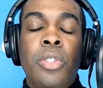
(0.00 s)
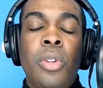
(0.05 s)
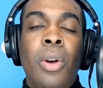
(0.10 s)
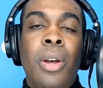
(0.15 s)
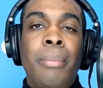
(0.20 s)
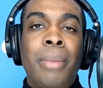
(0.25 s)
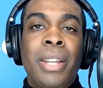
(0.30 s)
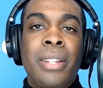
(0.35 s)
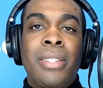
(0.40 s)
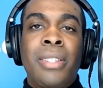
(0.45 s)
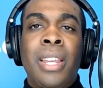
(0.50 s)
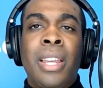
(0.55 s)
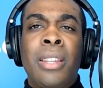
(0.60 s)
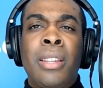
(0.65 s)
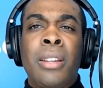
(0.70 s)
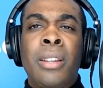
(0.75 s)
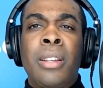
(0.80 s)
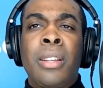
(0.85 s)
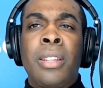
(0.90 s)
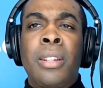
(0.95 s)
So I might say
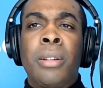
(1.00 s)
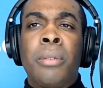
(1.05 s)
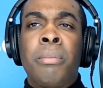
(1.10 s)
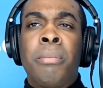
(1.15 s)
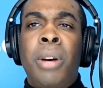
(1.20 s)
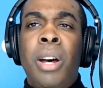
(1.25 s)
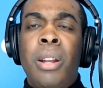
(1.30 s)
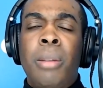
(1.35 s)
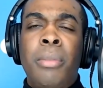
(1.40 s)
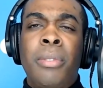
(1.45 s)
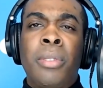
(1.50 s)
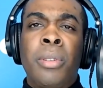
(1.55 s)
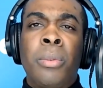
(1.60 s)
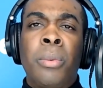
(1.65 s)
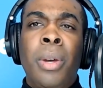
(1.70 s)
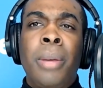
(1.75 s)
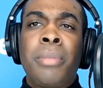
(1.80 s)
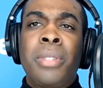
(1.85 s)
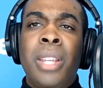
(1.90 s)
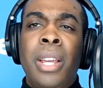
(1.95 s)
at the, bottom of the
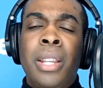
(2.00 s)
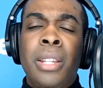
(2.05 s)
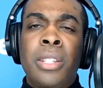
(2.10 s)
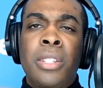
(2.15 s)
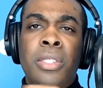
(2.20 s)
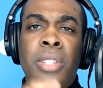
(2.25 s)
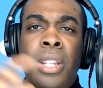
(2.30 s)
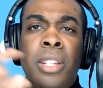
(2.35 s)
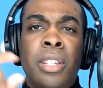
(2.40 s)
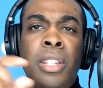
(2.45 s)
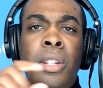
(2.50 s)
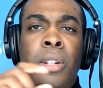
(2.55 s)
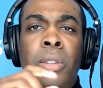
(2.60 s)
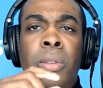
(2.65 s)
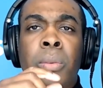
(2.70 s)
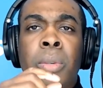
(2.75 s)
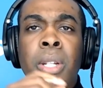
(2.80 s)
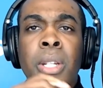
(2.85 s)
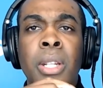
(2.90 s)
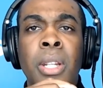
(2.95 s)
website, just like,
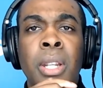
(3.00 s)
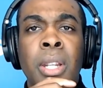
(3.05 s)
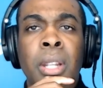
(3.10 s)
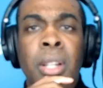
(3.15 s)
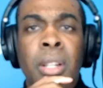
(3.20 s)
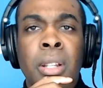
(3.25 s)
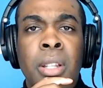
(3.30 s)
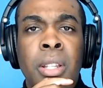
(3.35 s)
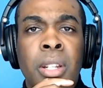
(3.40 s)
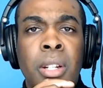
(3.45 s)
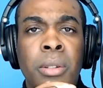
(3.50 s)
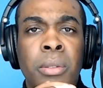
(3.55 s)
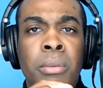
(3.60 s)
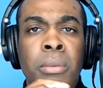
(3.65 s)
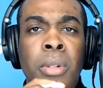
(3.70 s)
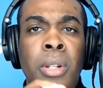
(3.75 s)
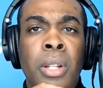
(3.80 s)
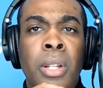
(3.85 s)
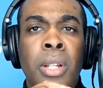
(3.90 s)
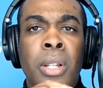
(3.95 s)
three,
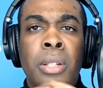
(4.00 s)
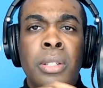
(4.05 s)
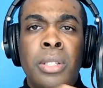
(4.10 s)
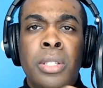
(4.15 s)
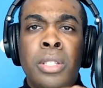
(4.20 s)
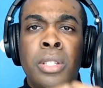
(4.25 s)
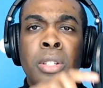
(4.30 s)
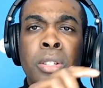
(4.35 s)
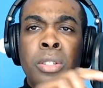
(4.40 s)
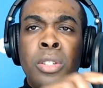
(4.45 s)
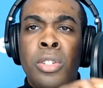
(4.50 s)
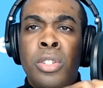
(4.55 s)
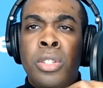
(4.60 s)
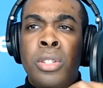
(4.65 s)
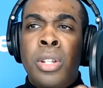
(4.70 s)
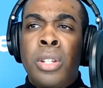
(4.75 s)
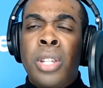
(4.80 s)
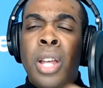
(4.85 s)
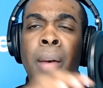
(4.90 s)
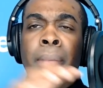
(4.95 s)

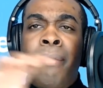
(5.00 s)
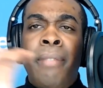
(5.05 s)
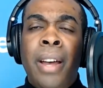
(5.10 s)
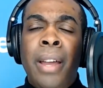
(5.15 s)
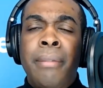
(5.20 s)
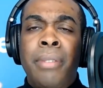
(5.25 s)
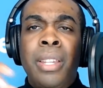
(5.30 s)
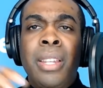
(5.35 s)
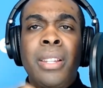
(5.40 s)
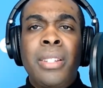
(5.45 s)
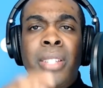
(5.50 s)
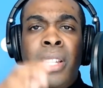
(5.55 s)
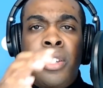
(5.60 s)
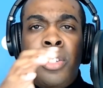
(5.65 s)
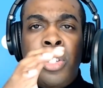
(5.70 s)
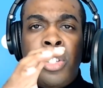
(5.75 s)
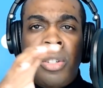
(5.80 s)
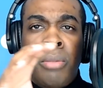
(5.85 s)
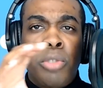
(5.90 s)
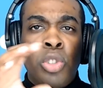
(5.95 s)
the top 5 things,
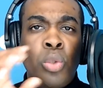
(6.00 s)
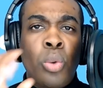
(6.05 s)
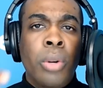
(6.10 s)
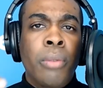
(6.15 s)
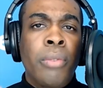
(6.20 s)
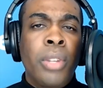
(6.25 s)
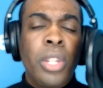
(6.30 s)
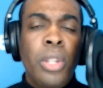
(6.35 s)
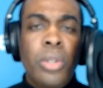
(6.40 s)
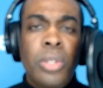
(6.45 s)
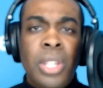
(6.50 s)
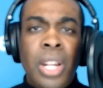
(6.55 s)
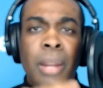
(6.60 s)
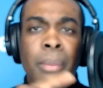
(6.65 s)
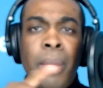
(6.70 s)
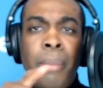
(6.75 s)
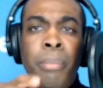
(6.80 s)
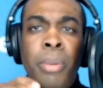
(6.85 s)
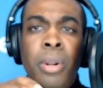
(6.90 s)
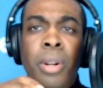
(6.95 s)
and just some short videos that I
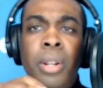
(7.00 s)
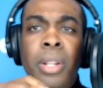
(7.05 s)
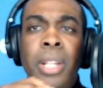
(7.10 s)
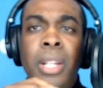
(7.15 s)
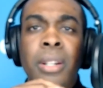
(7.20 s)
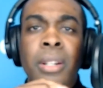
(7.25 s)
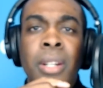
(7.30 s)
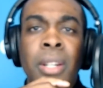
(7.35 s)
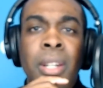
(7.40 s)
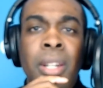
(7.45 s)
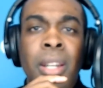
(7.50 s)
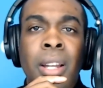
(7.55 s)
might put on there.